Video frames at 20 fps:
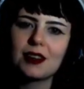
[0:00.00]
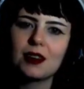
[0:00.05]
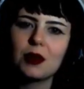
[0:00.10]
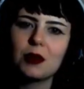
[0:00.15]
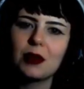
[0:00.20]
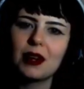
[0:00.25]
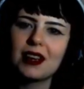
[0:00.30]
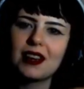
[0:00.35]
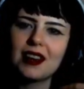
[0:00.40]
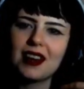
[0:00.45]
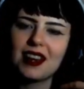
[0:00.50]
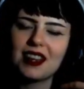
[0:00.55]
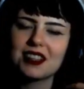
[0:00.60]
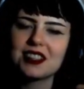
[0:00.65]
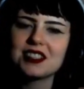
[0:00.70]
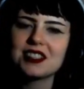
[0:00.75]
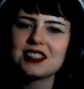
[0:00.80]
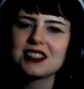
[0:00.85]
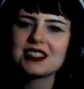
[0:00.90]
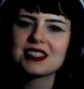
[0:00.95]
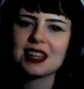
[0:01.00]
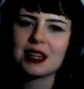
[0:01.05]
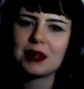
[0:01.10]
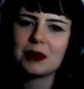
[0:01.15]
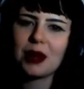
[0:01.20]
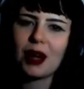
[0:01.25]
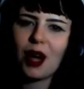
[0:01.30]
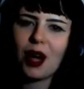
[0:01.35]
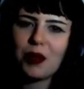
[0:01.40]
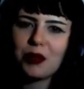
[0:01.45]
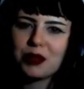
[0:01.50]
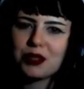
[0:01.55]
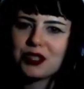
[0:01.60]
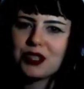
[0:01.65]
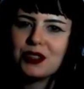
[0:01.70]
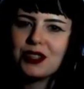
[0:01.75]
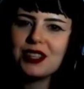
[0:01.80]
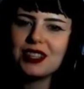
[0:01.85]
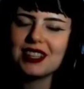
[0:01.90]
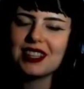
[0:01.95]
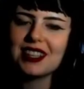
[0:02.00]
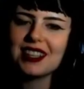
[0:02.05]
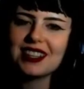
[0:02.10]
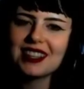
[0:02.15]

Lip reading: oh my gosh, this is like my opportunity.